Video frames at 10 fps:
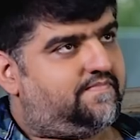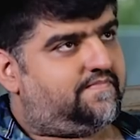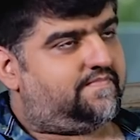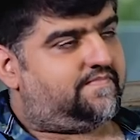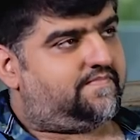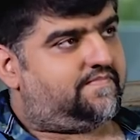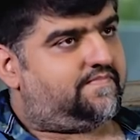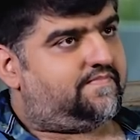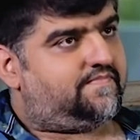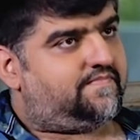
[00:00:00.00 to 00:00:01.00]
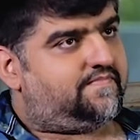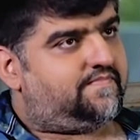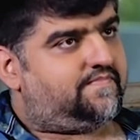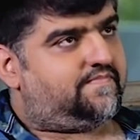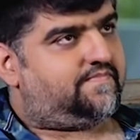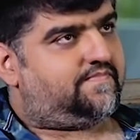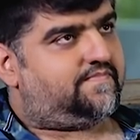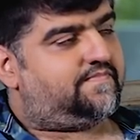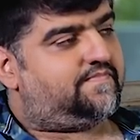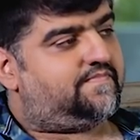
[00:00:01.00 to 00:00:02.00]

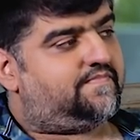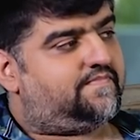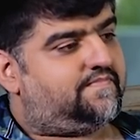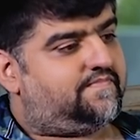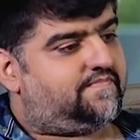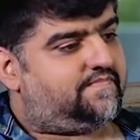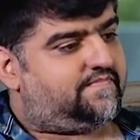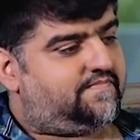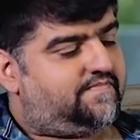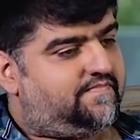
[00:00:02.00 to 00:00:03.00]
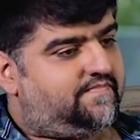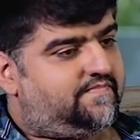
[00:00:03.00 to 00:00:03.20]
(not speaking)